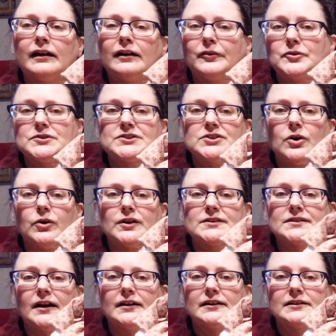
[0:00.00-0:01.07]
Was so
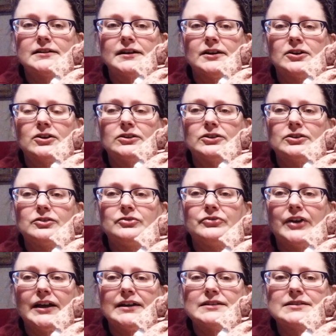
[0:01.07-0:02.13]
excited to get her little
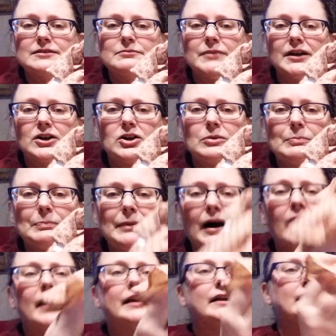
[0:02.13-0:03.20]
face and make her
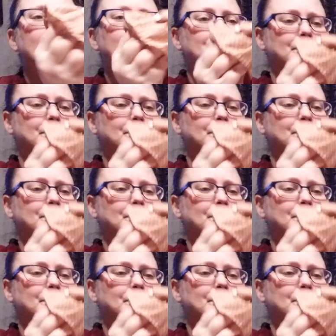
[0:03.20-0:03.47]
body.